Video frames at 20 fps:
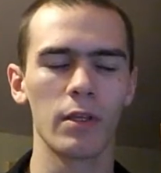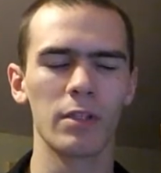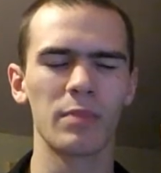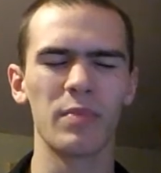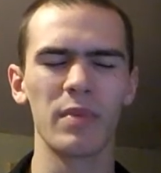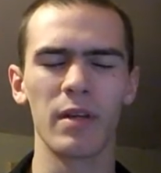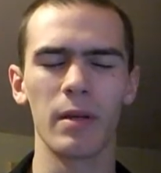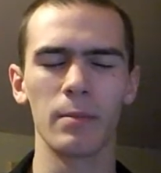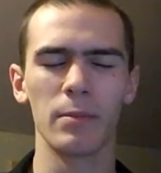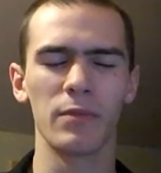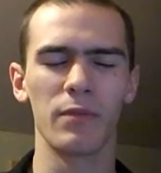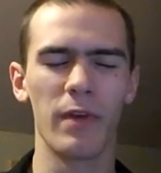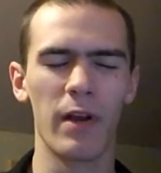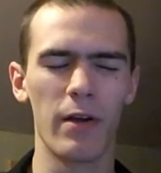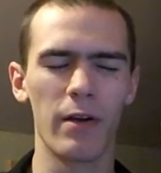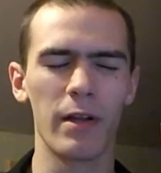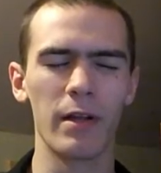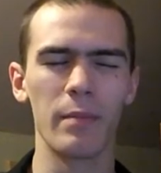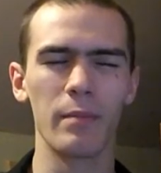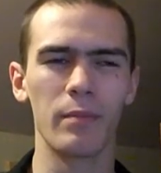This becomes
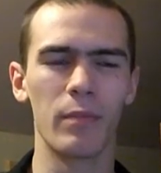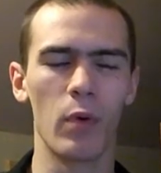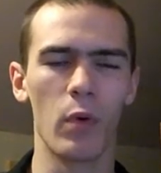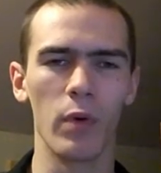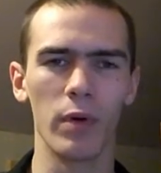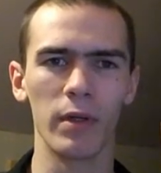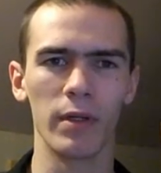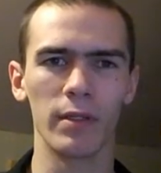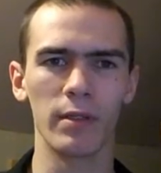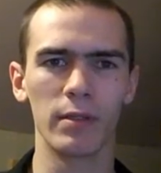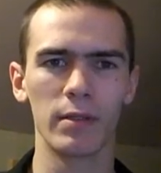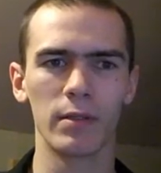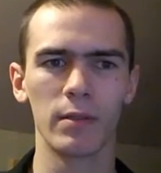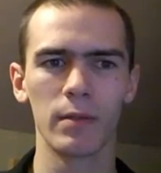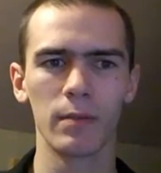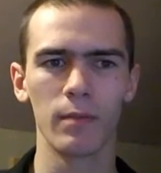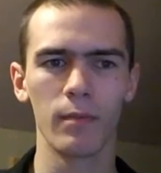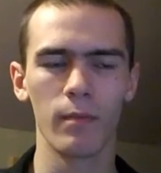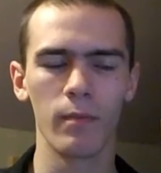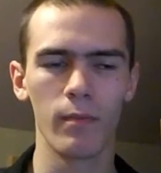very important.
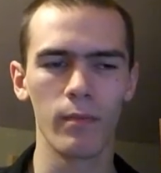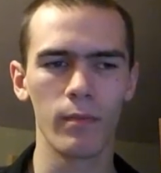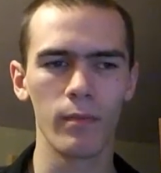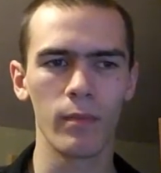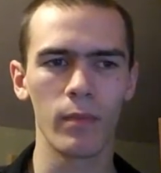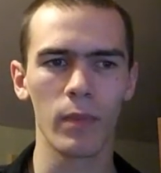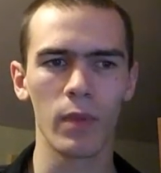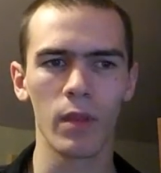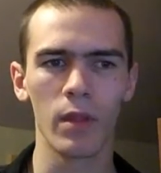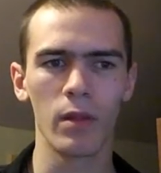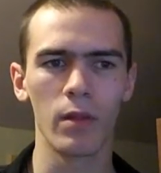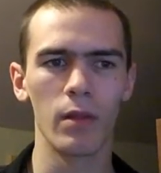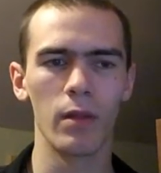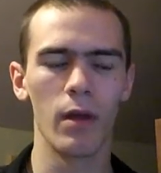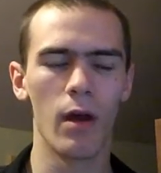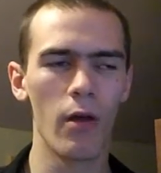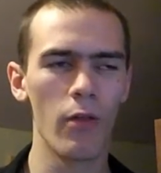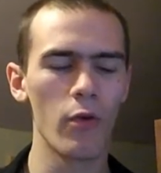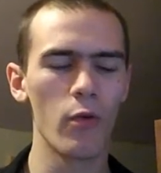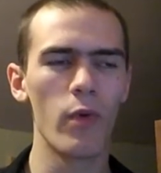
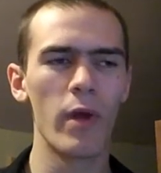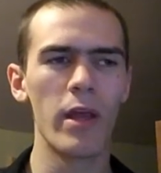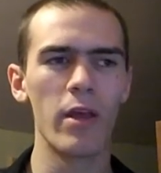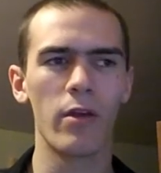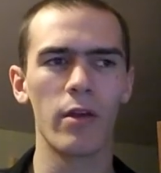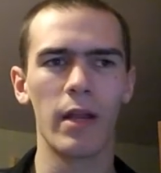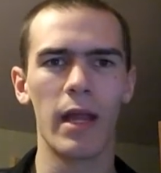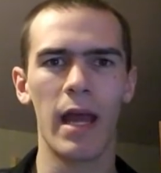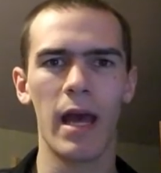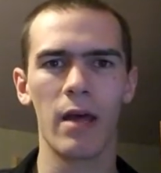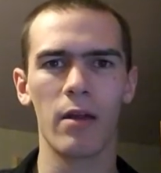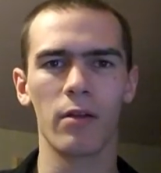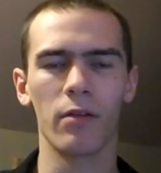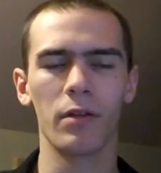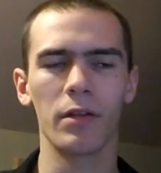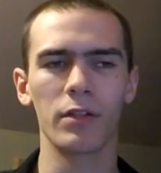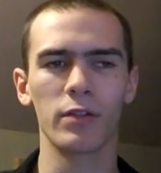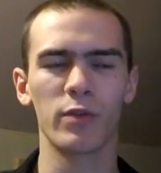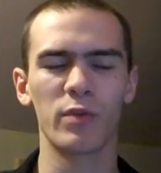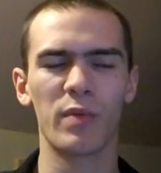The other way you could handle
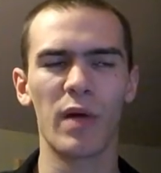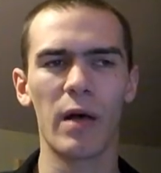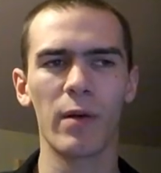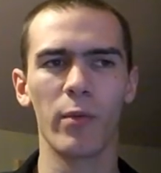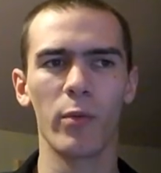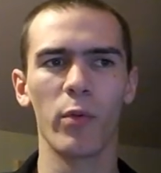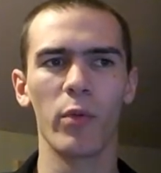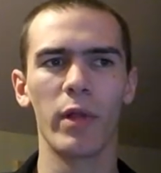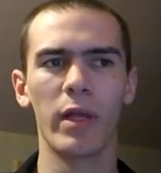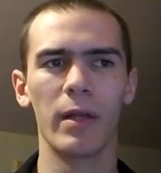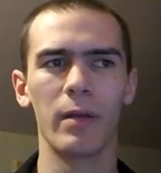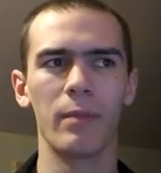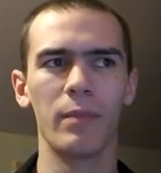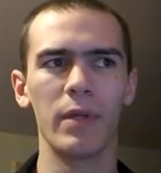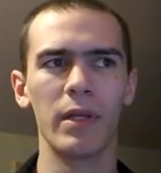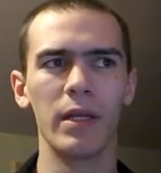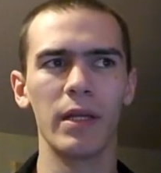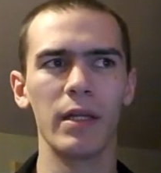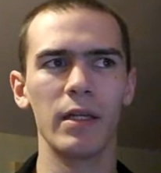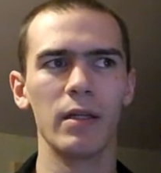this would probably
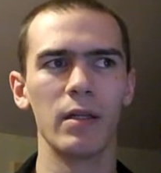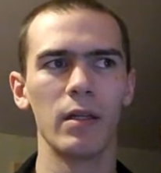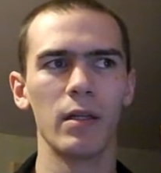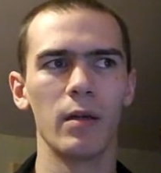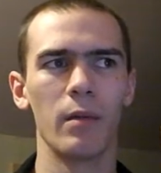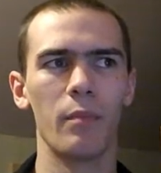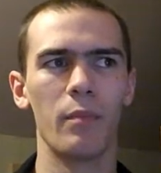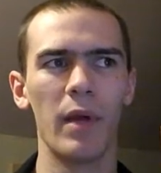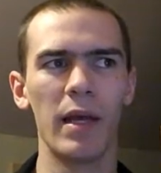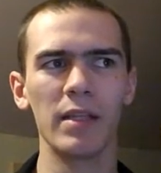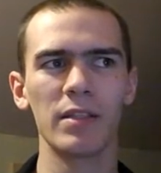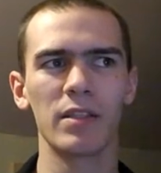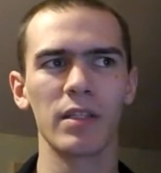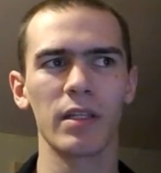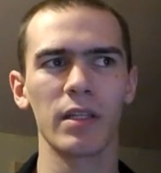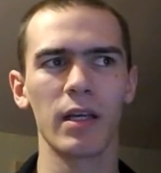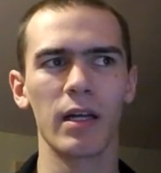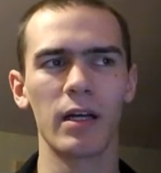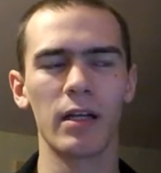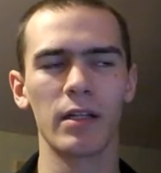be
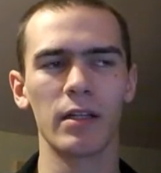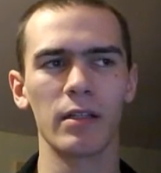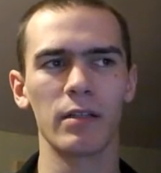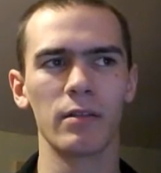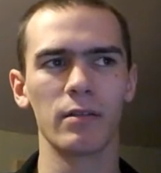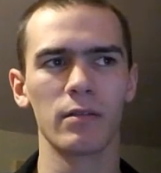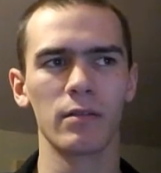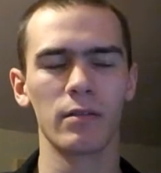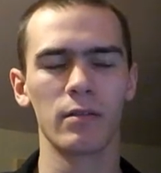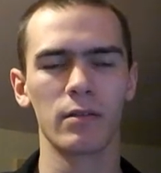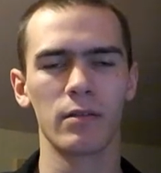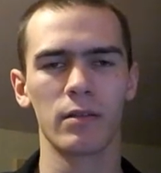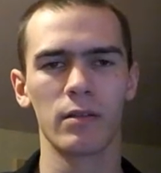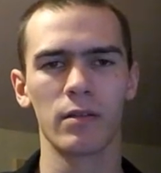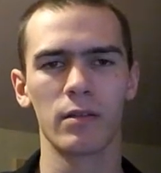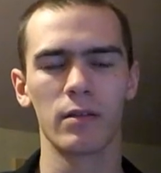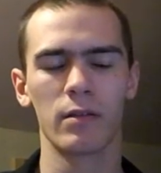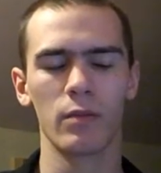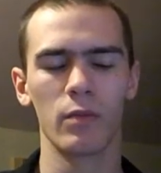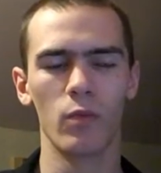basing on
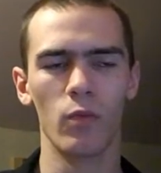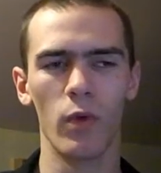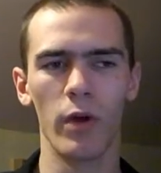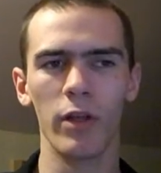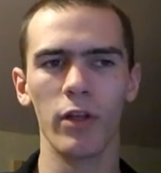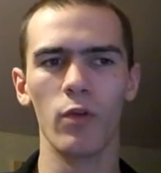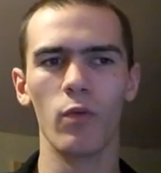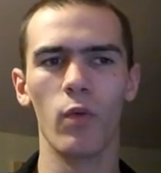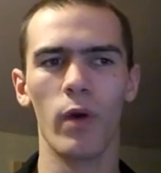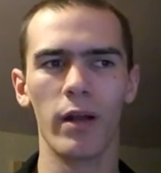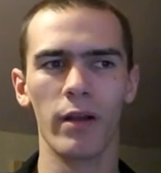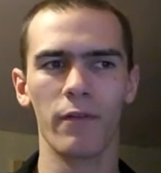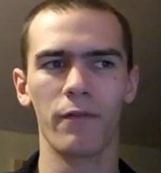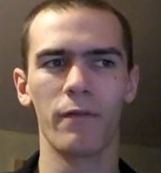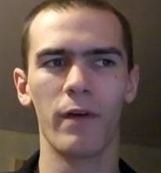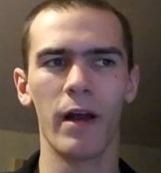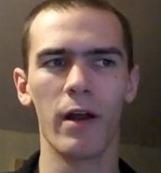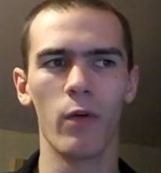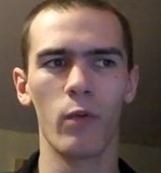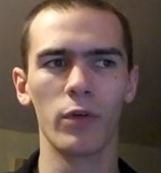what you want to
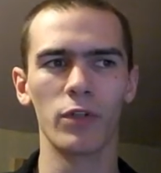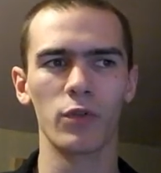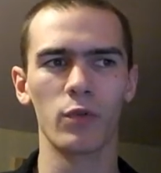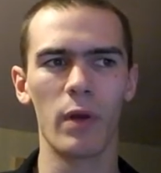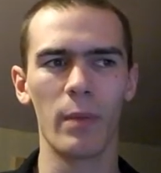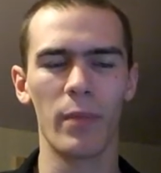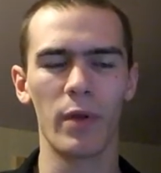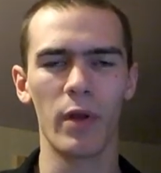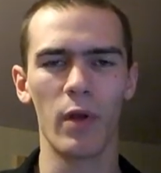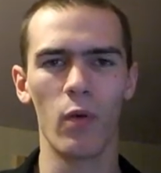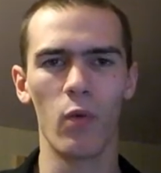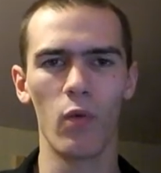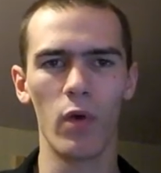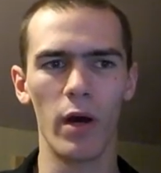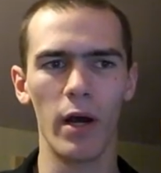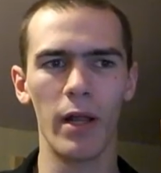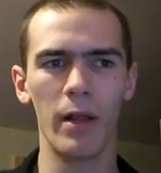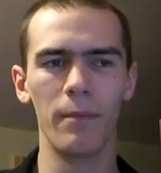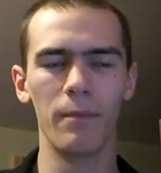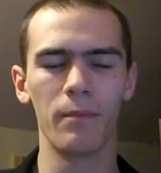fire, which weapon at
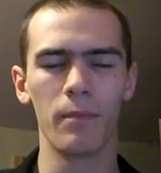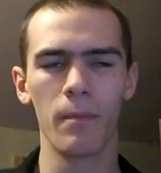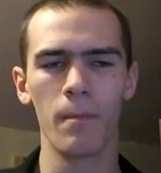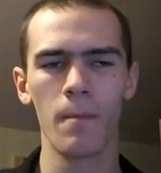what.